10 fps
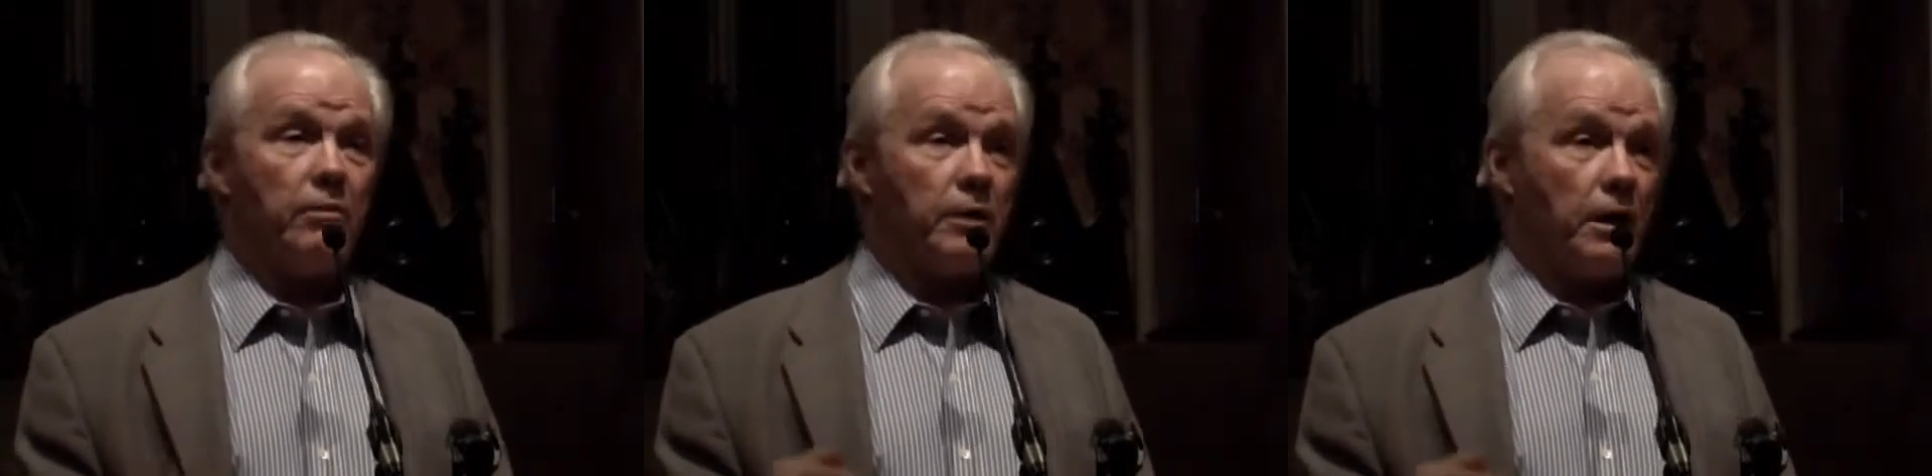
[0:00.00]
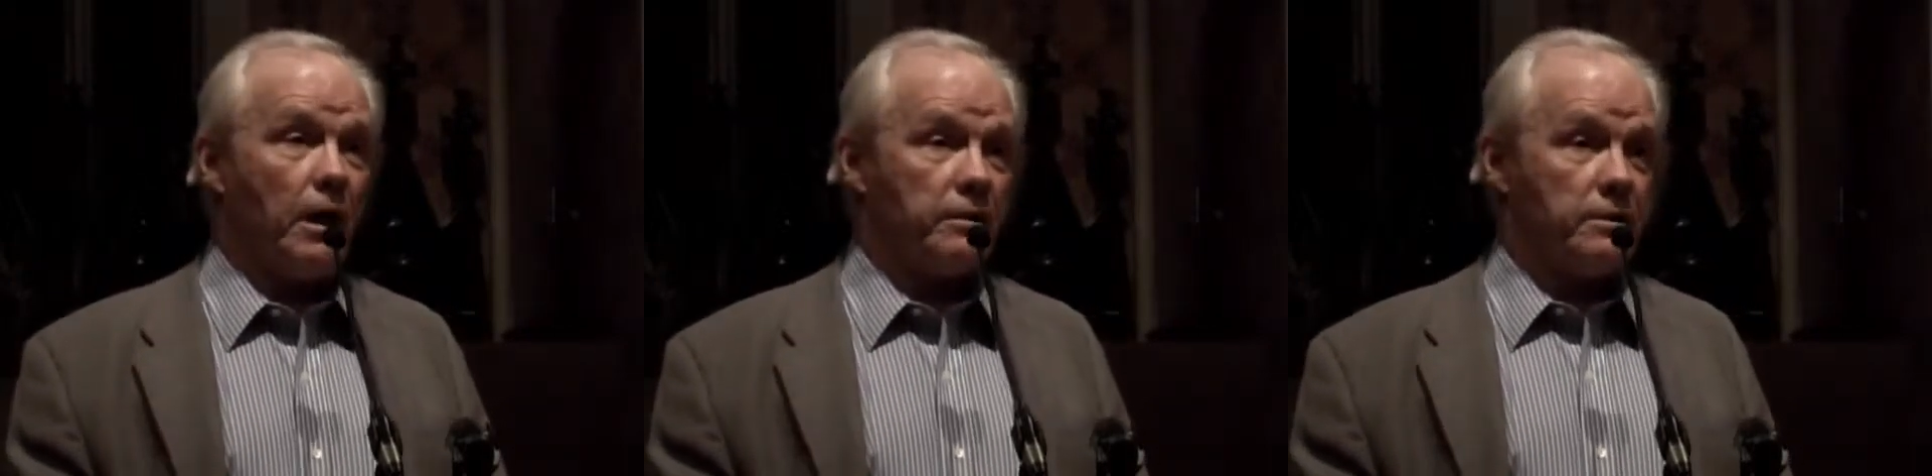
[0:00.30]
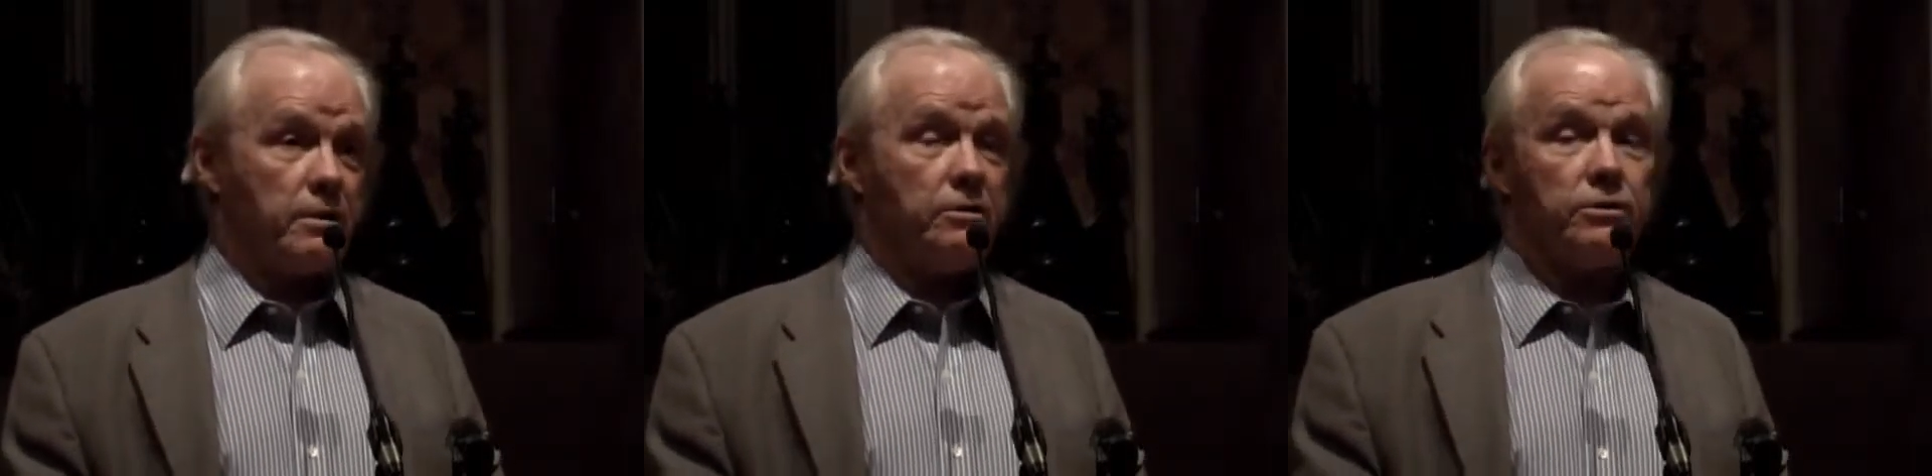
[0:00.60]
from a
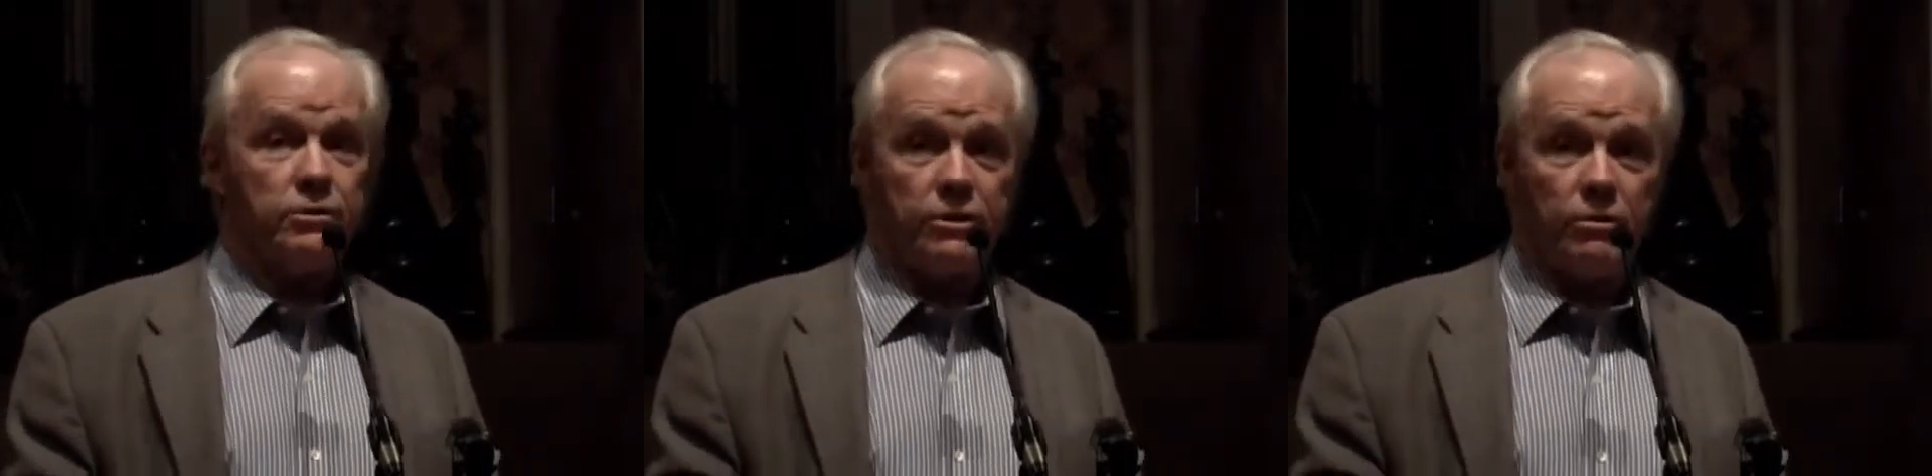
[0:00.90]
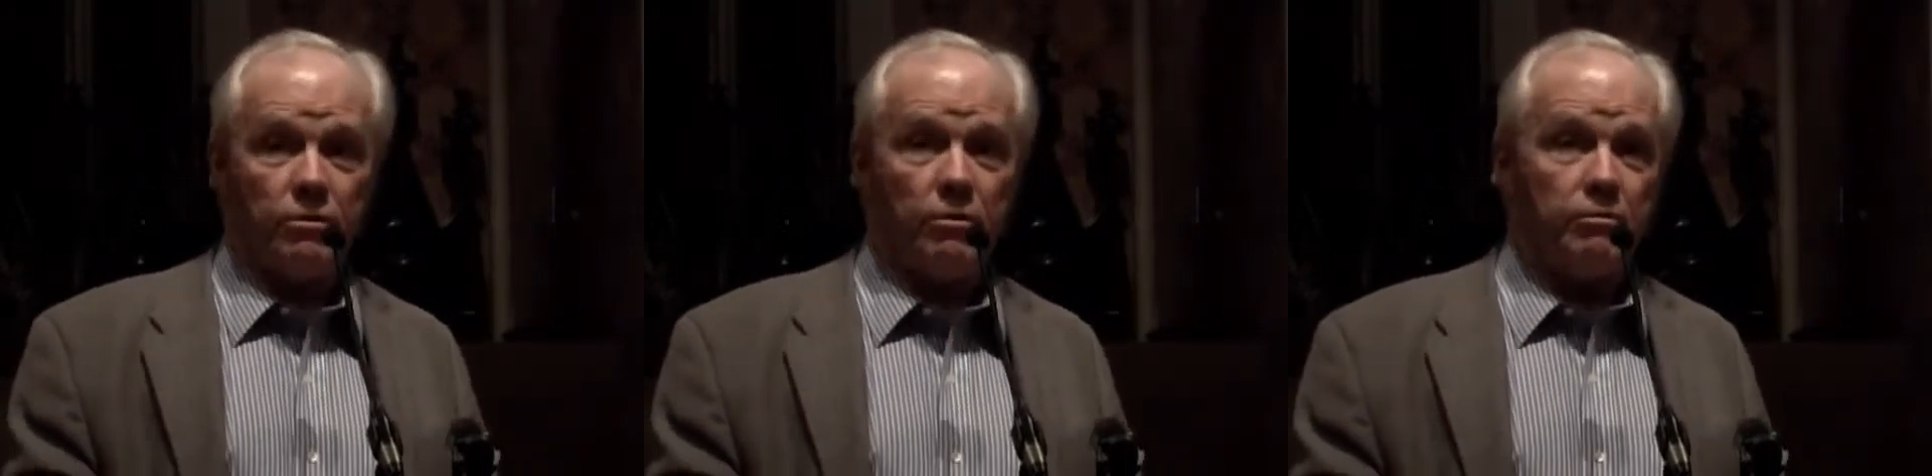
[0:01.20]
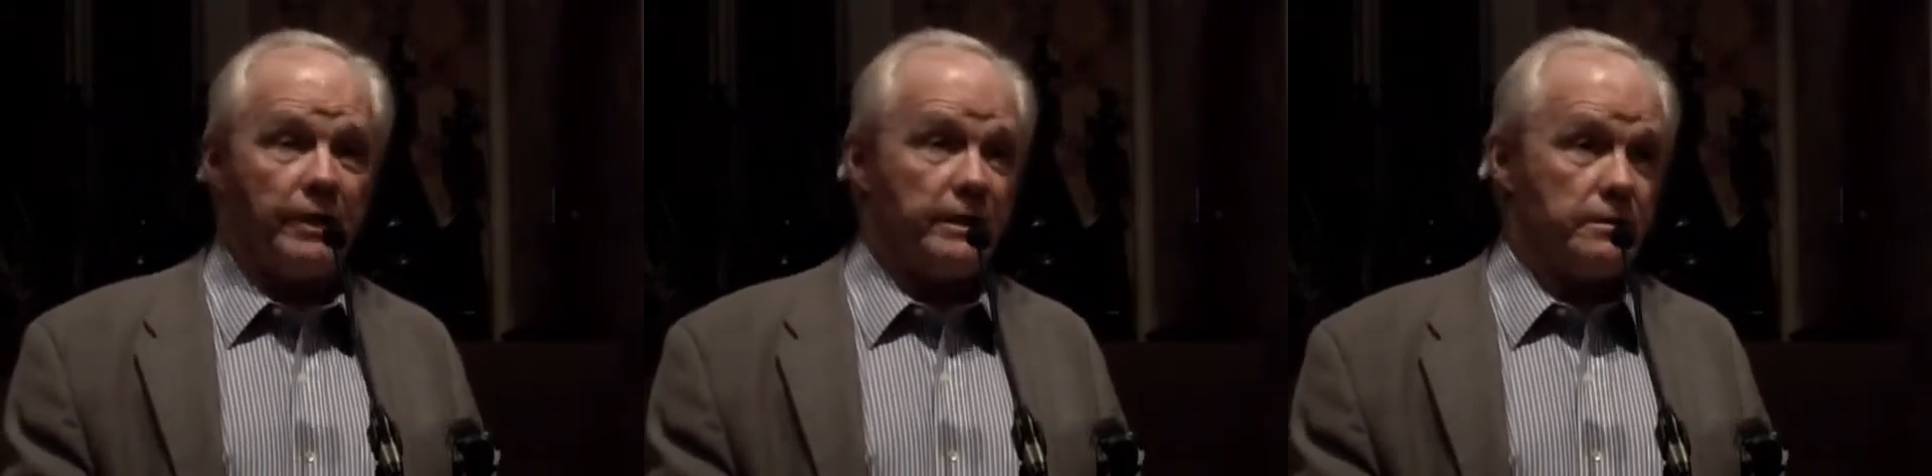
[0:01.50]
constitutional
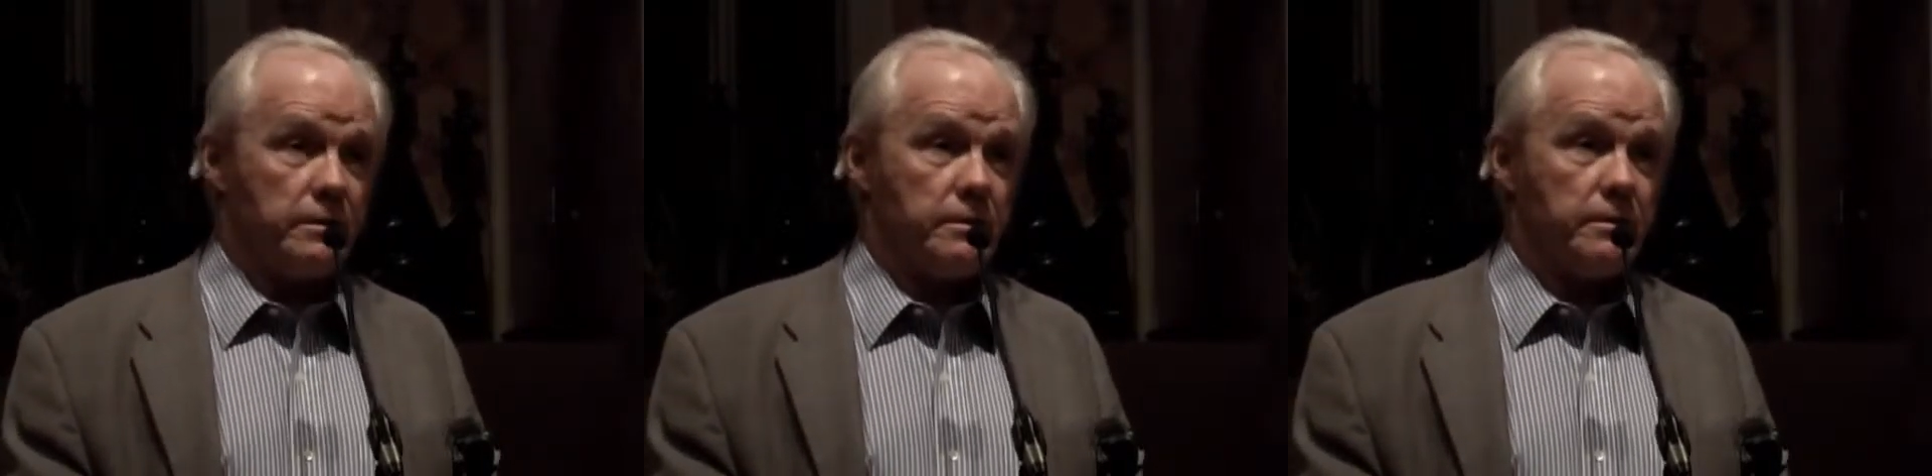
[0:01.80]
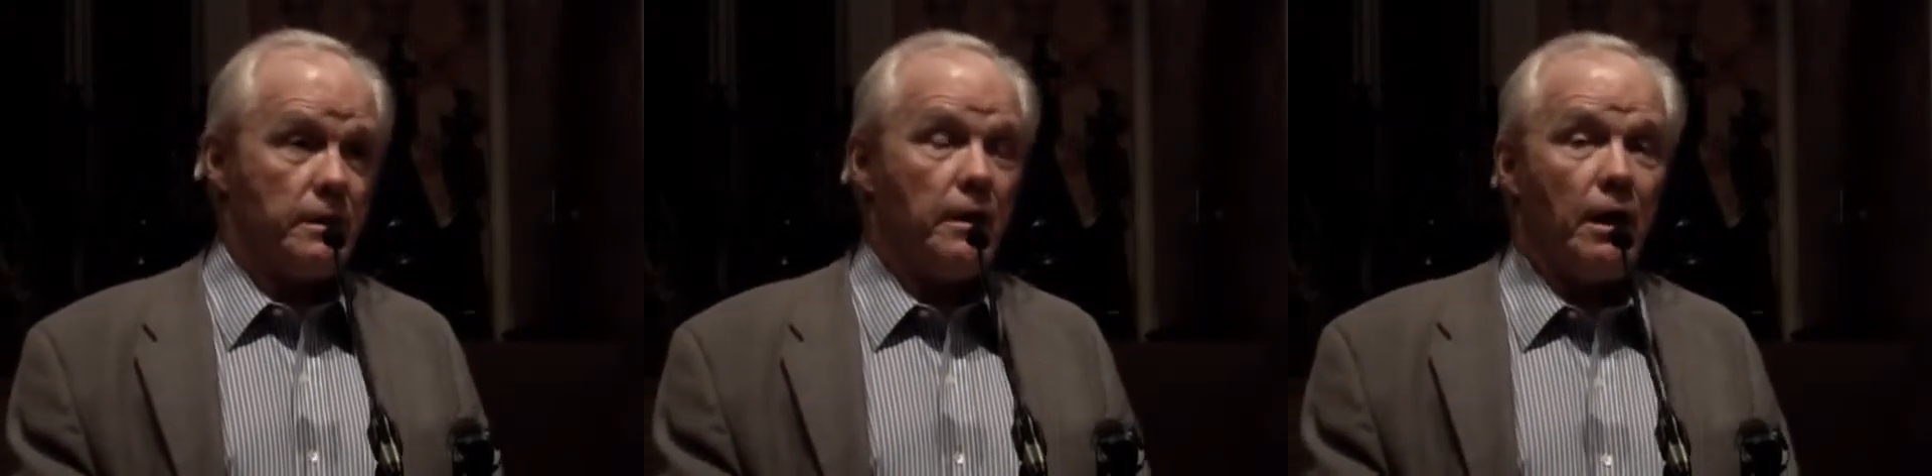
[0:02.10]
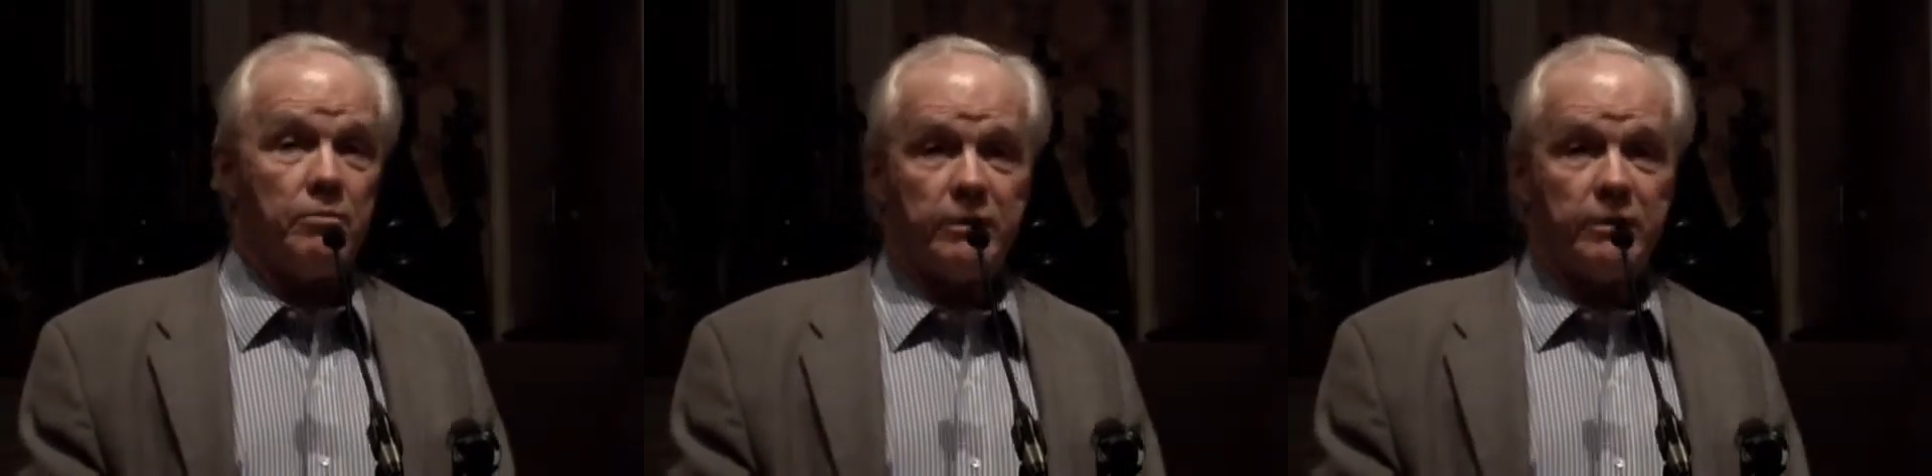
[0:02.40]
basis,